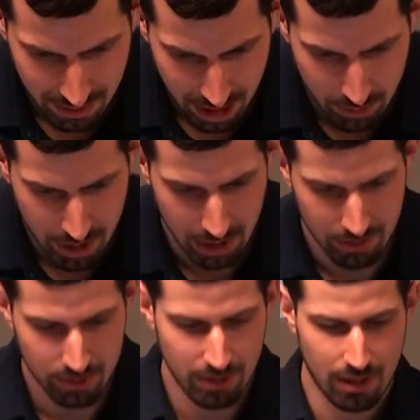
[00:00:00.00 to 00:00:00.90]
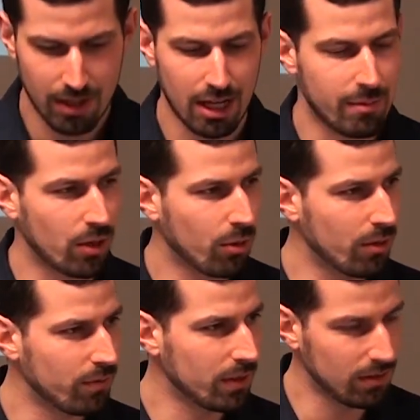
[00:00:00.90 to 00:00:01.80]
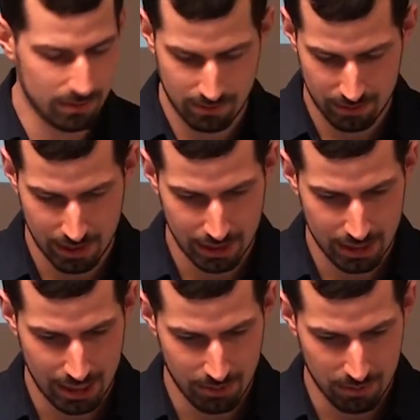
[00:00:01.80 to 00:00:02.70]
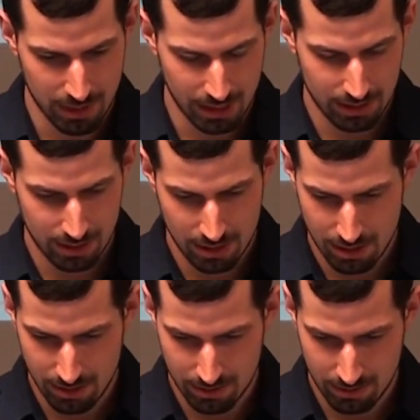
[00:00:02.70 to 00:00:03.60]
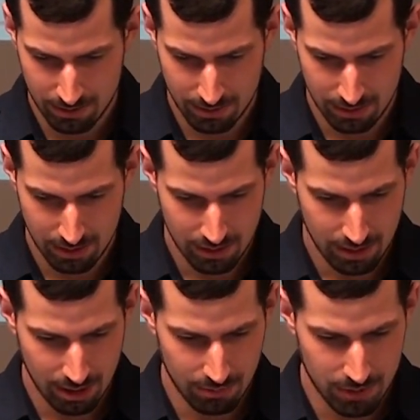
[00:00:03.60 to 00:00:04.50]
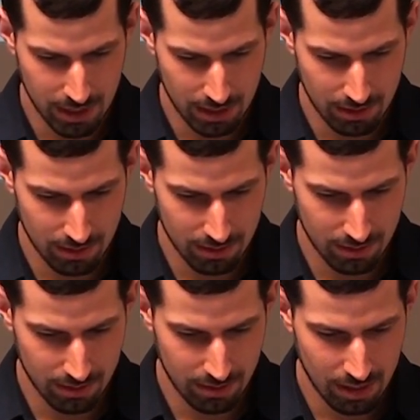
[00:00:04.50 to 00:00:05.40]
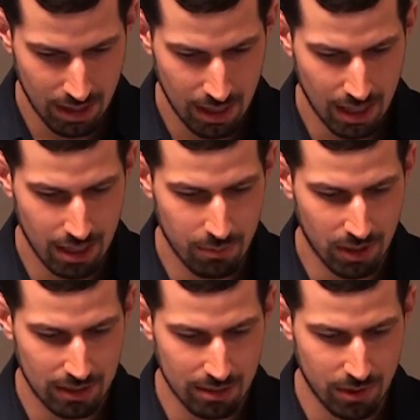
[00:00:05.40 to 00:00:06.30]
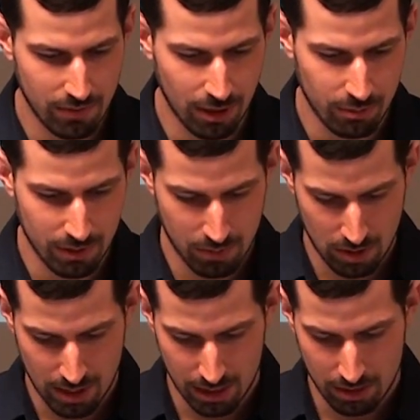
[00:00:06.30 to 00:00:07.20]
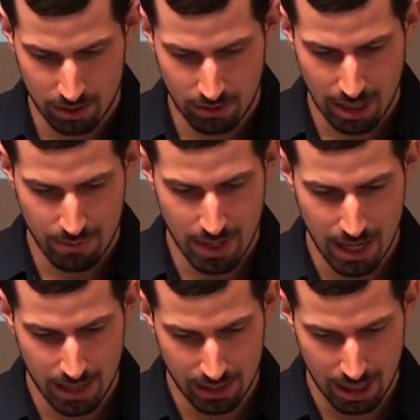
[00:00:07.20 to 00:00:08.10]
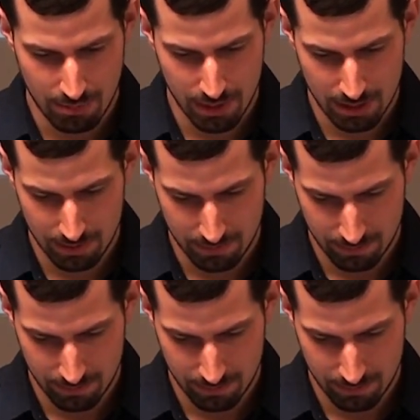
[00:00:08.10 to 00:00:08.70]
There we go. So now I got my quote field. I could type some text in here, update it, and then because I'm in development mode, I can just grab that, copy it,